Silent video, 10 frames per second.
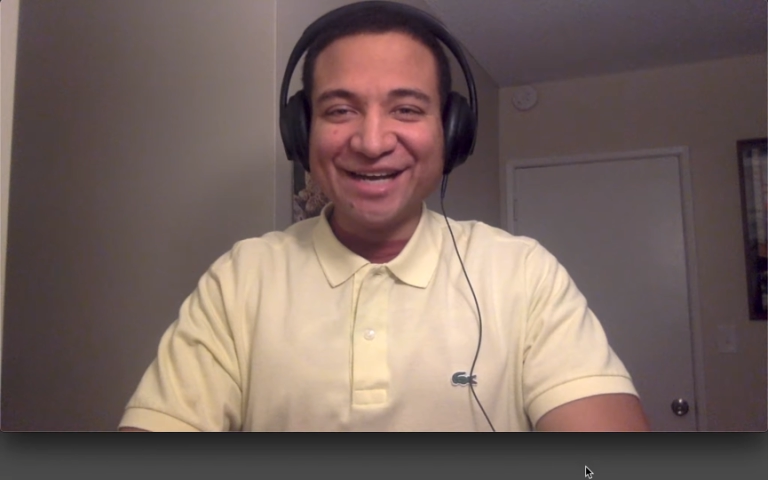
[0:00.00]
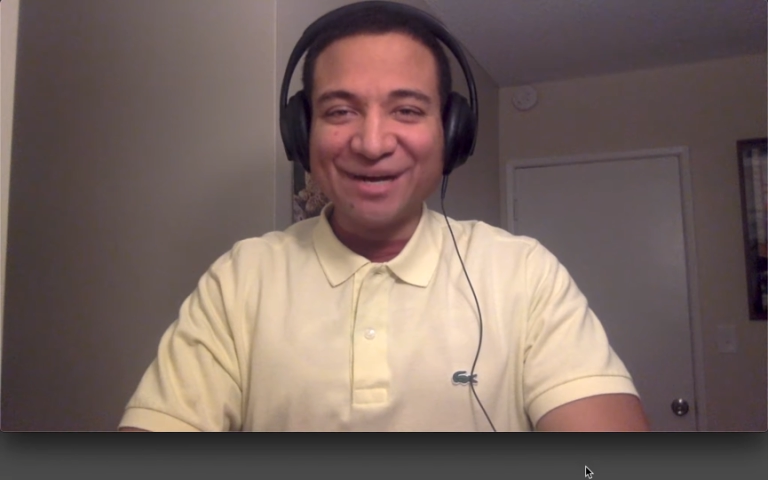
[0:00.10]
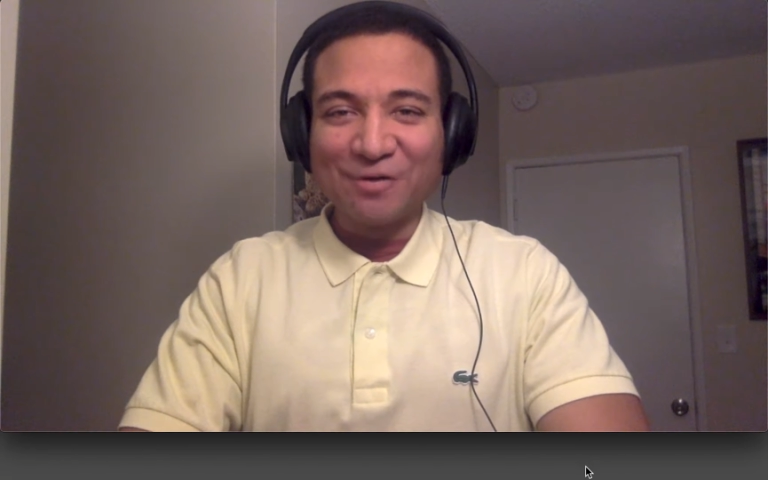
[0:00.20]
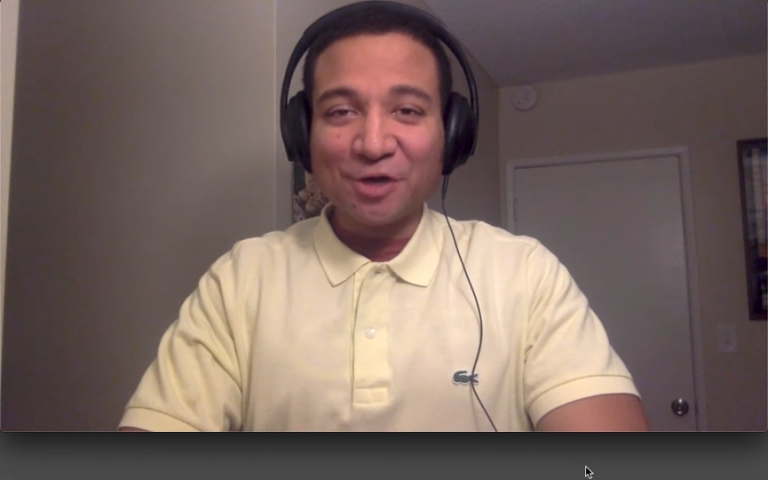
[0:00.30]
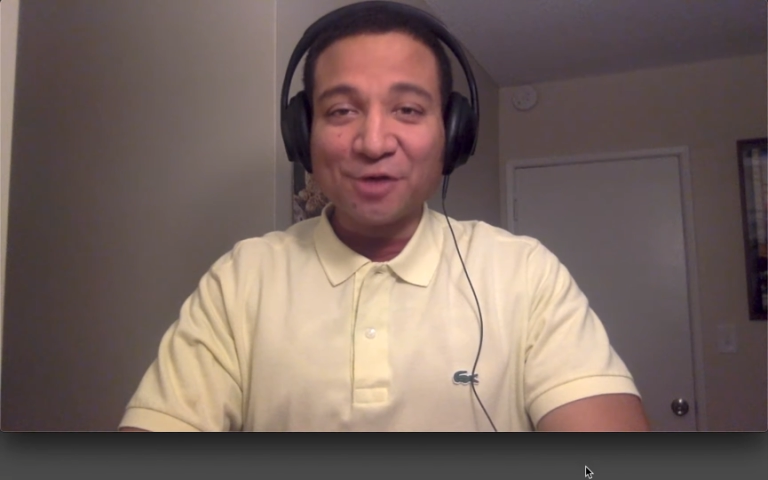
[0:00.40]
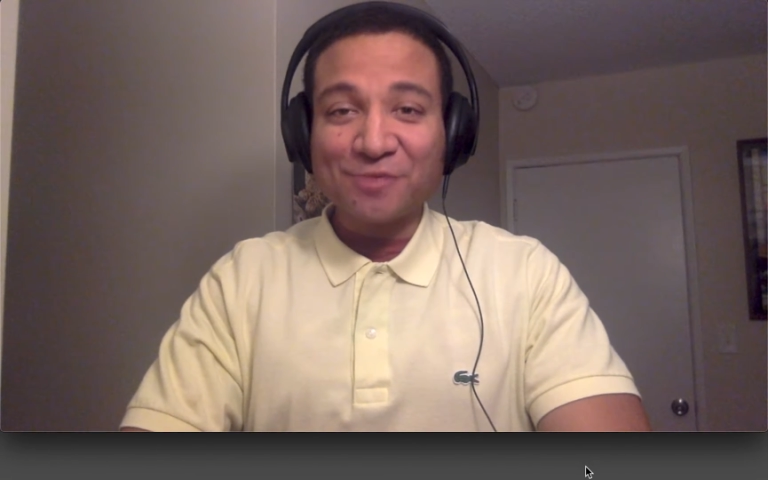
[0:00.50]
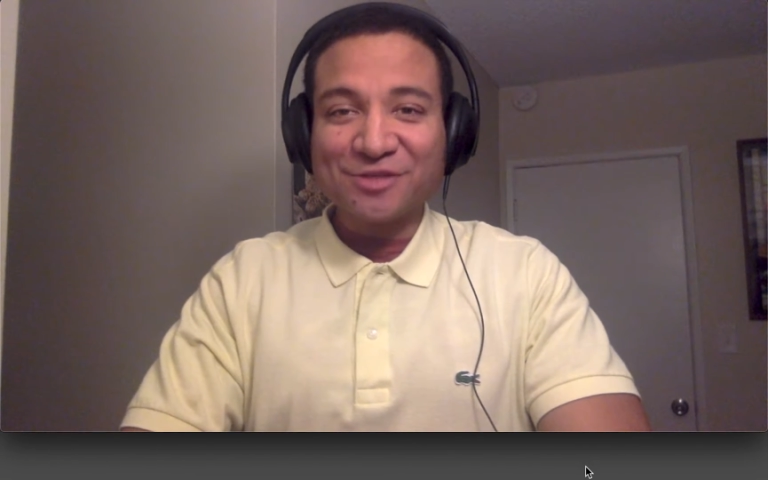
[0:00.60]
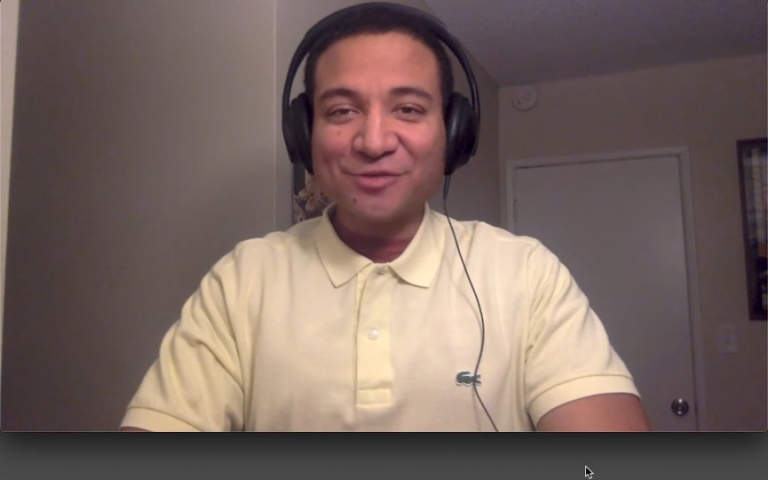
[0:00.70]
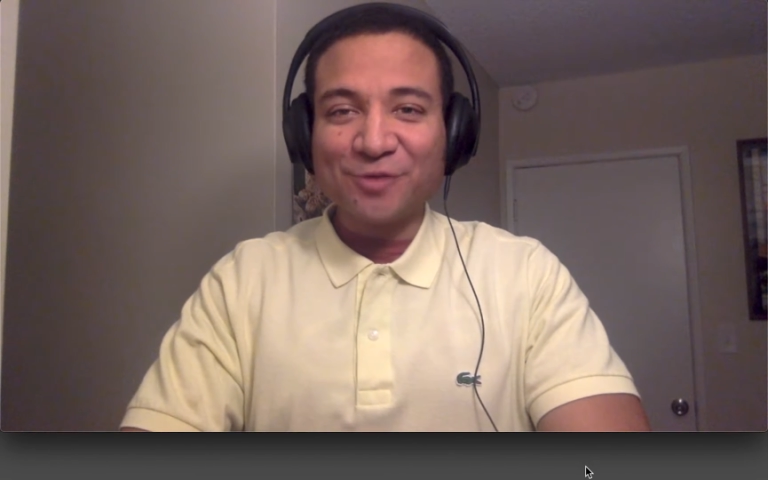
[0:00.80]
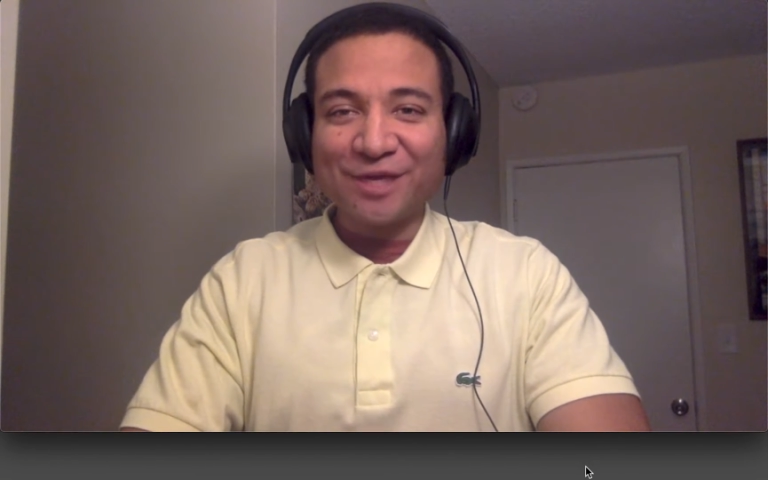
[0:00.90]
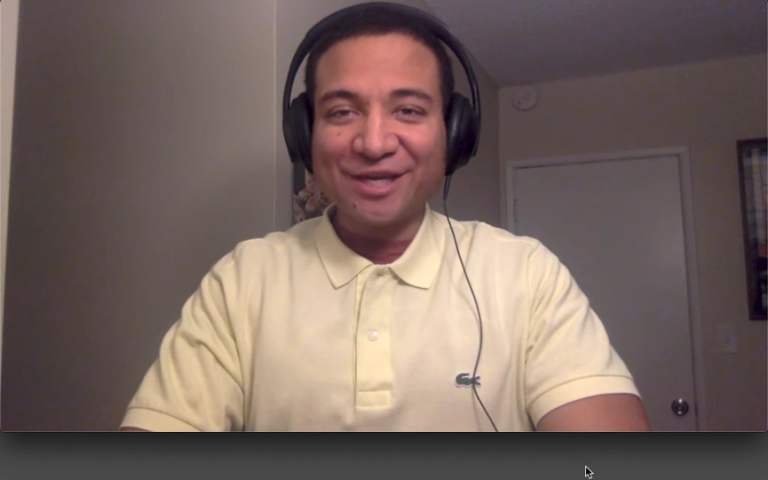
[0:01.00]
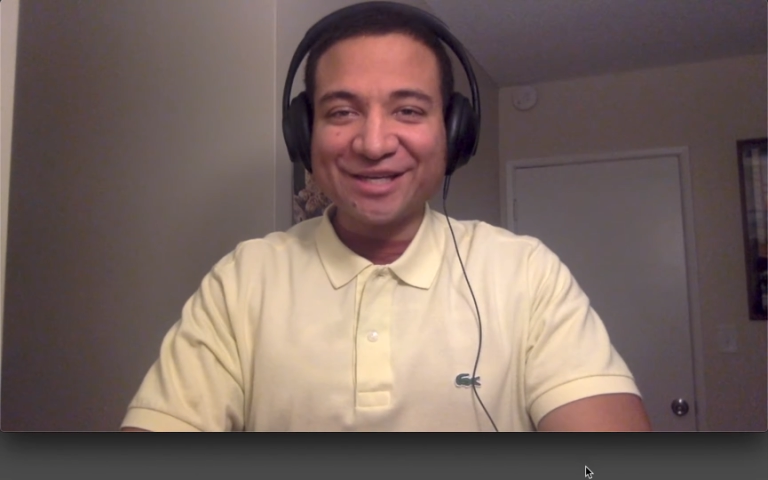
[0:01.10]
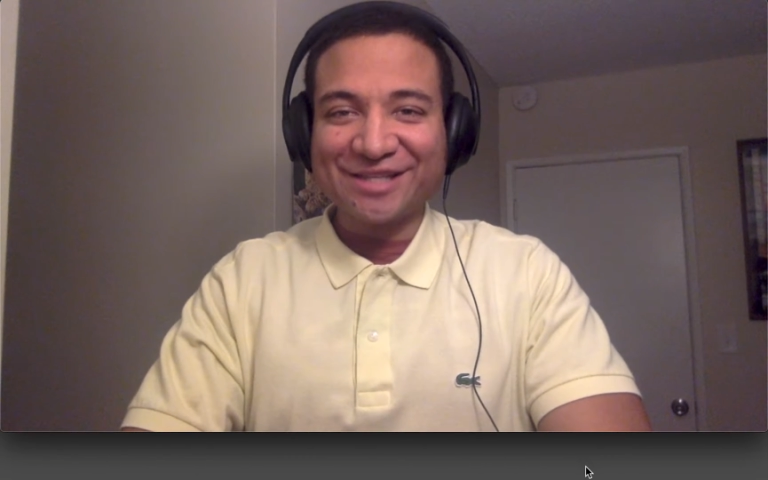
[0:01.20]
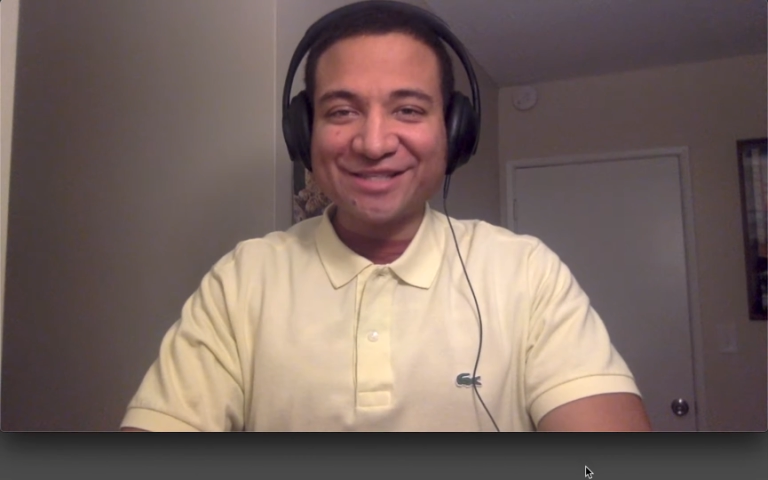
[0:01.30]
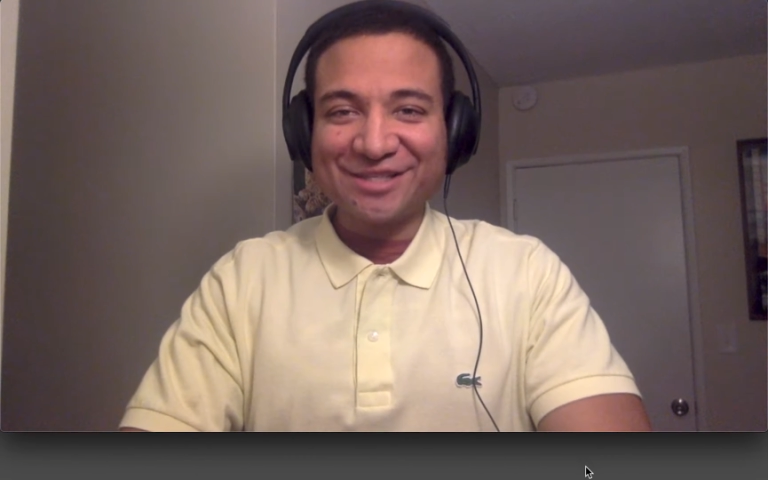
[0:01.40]
Welcome to
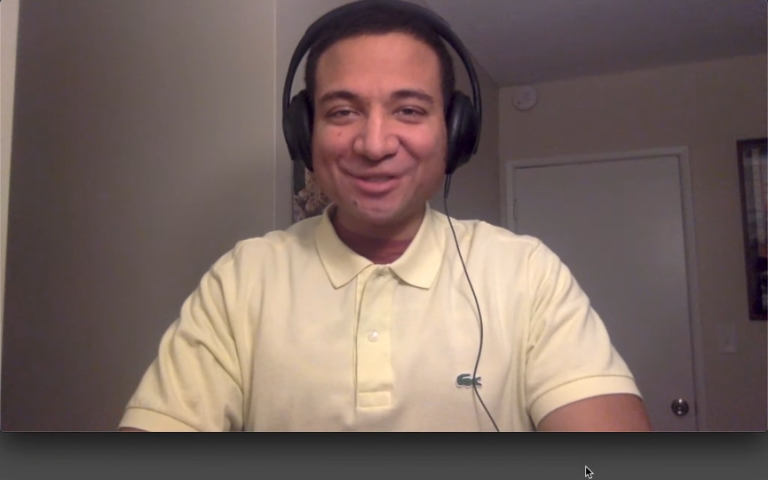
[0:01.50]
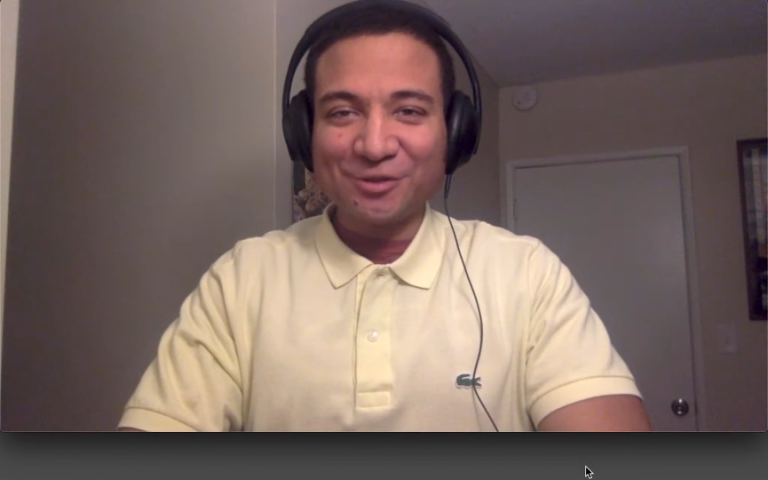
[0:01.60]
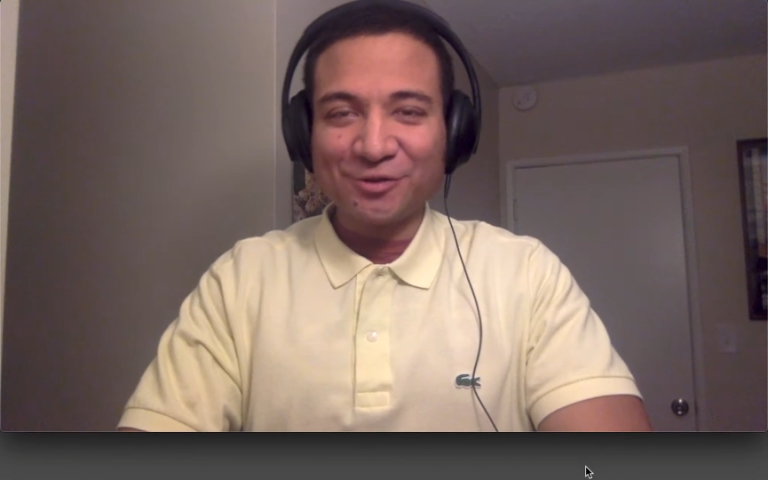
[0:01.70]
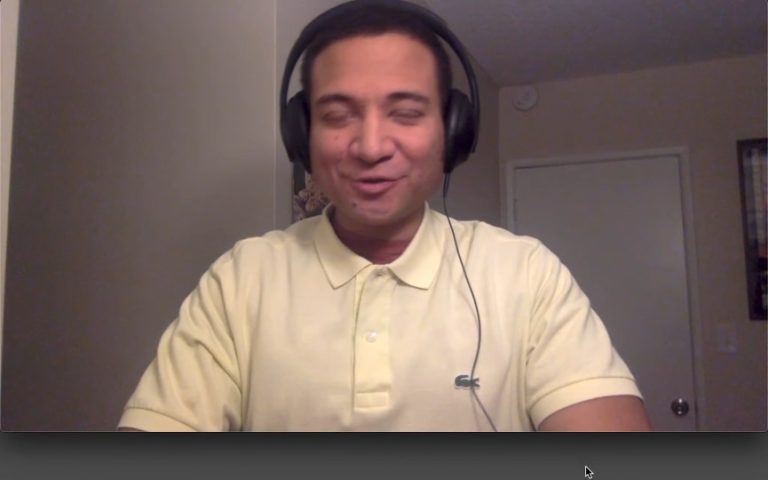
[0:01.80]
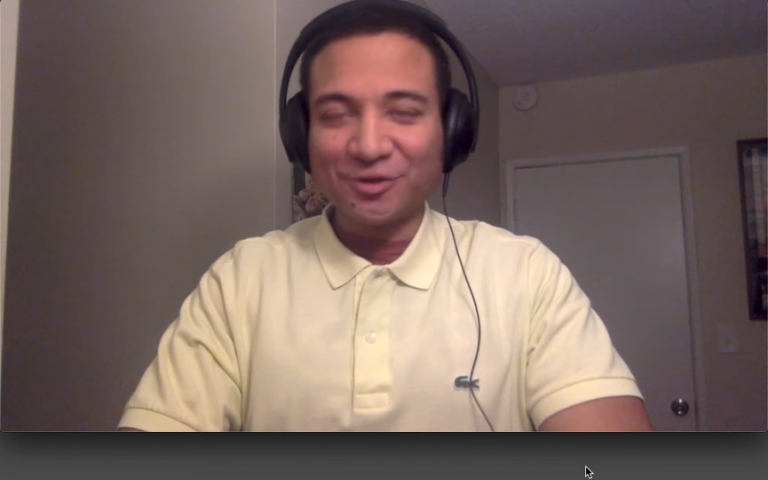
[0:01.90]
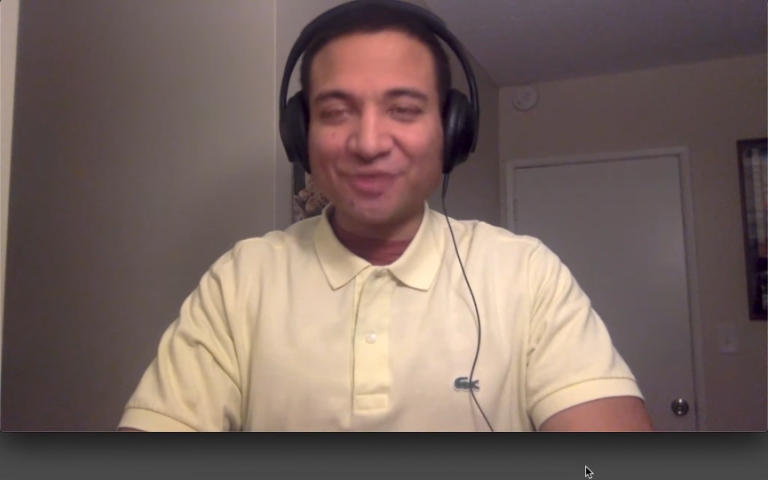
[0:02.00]
week 2